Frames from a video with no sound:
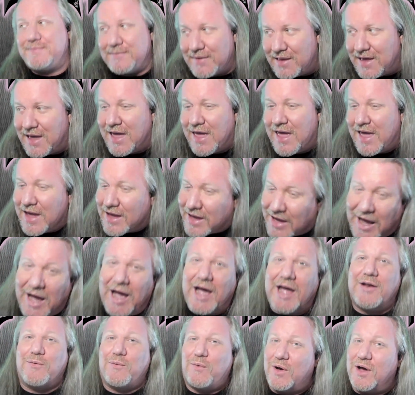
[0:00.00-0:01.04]
it
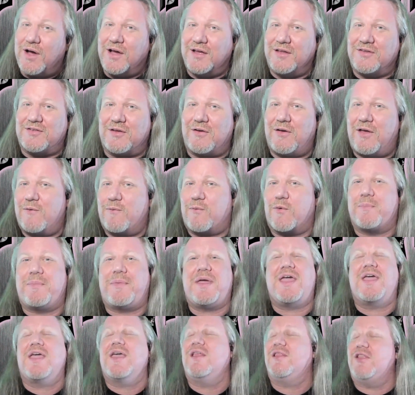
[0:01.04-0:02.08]
kind of was. If we're
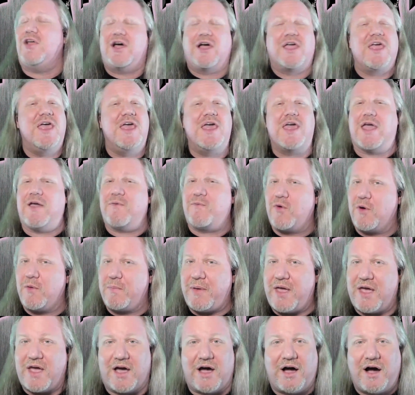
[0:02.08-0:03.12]
being
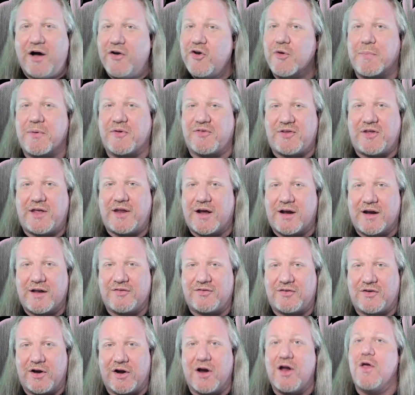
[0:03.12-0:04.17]
100%
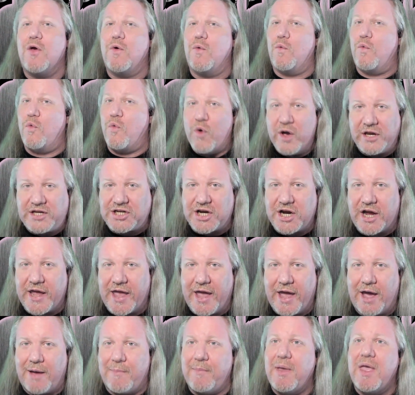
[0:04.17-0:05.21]
honest here, which I
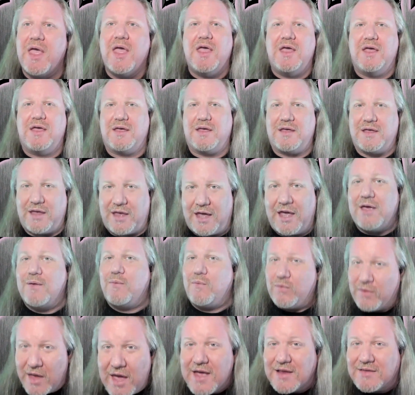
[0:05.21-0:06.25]
am,
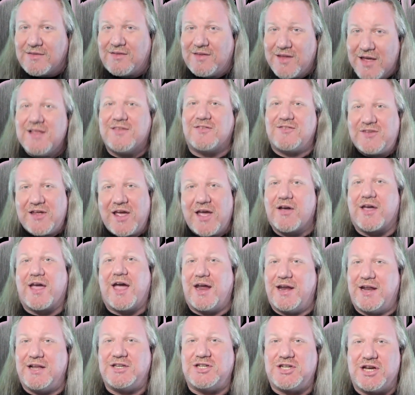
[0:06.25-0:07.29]
it did sound
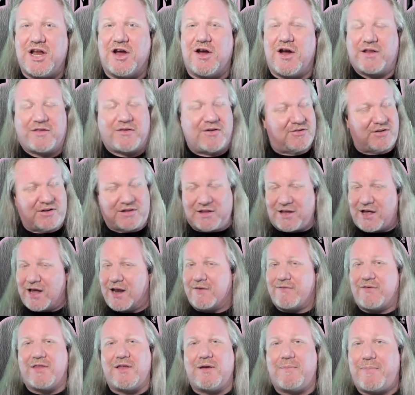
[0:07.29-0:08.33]
kind of generic. There's a lot
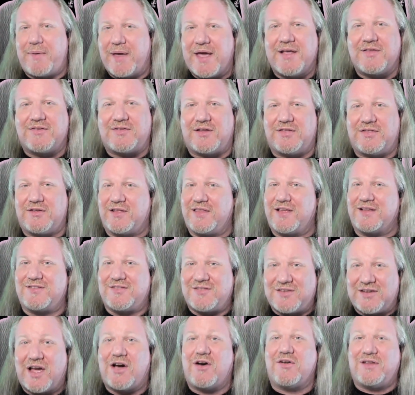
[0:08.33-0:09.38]
of other bands out there that
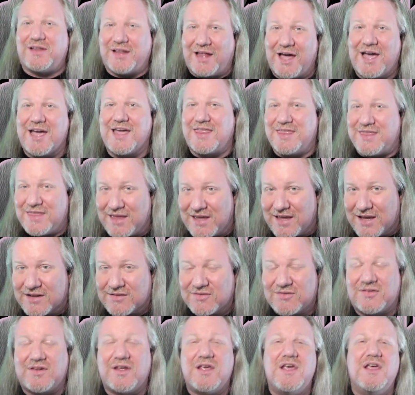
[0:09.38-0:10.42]
sound like
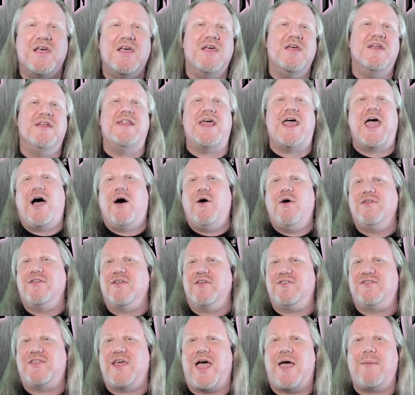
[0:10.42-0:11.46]
this. Now,
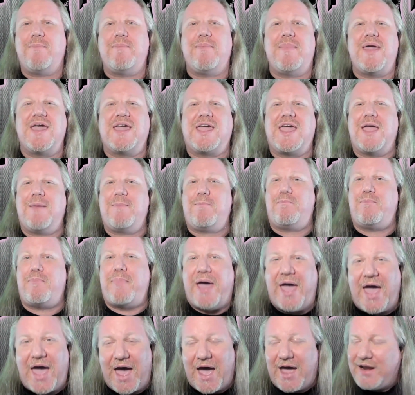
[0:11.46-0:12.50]
does that make it
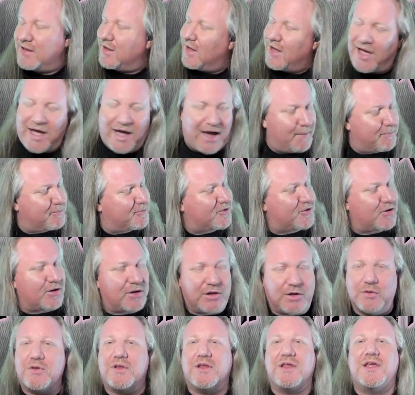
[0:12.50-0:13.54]
bad?
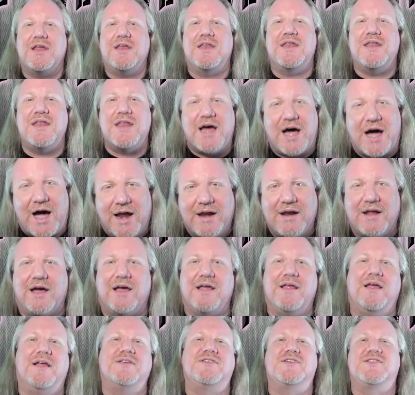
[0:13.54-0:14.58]
Absolutely not.
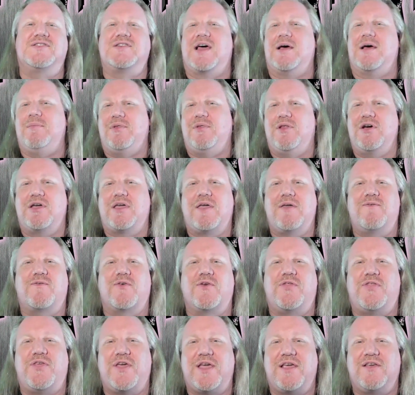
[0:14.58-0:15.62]
I'm looking
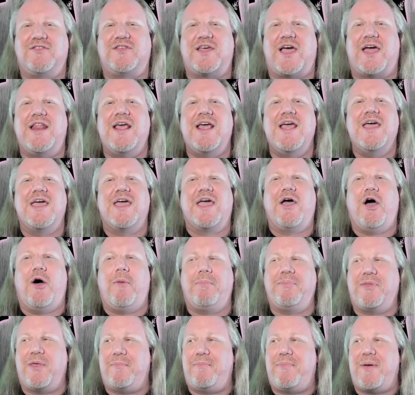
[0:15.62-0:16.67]
for things that
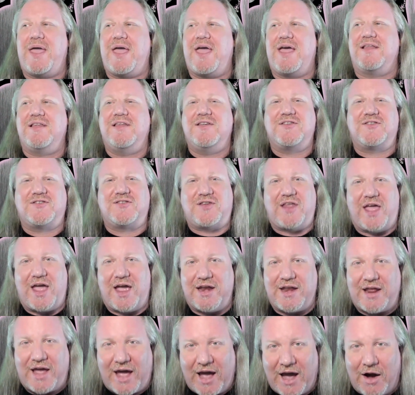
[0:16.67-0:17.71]
help the band
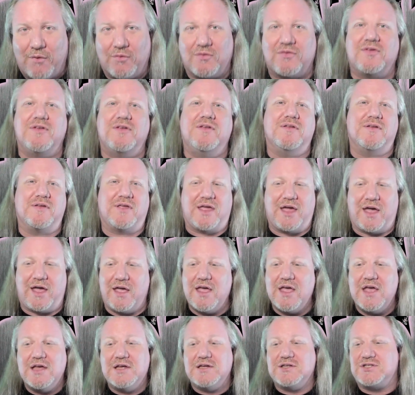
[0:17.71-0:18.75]
stand out. Okay?
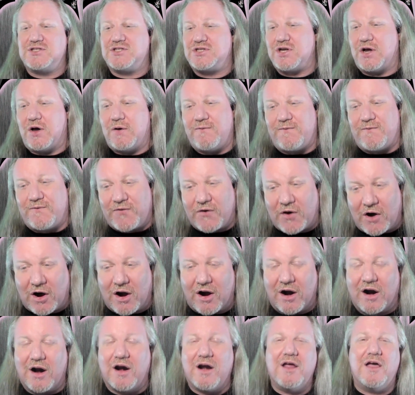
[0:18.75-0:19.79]
So
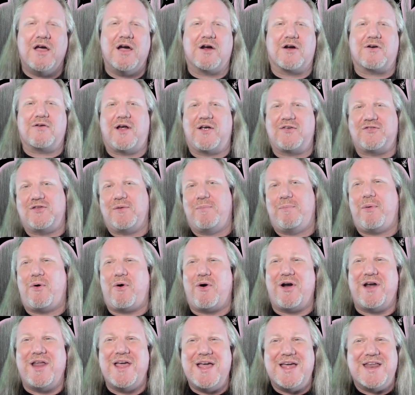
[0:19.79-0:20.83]
far, across the
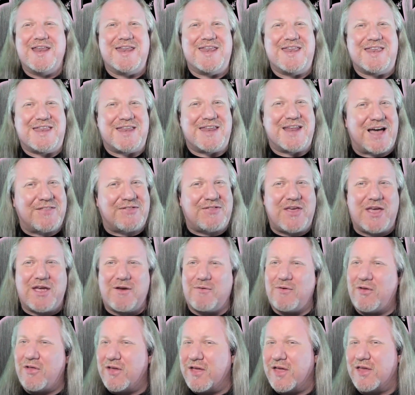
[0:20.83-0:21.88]
board, nothing
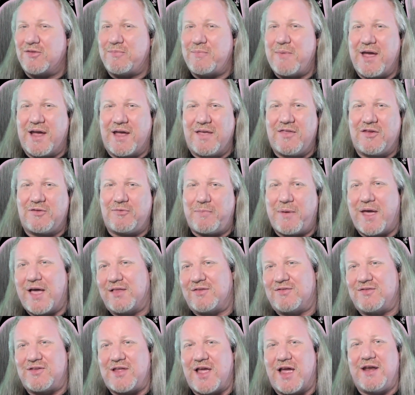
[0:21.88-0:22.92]
really is making this
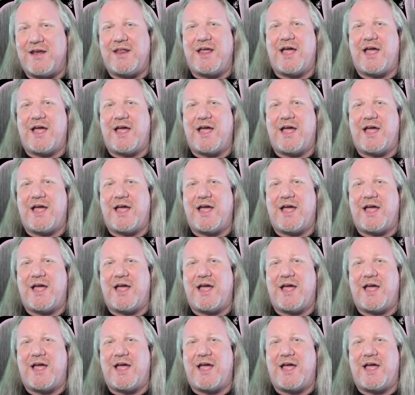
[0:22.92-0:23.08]
band stand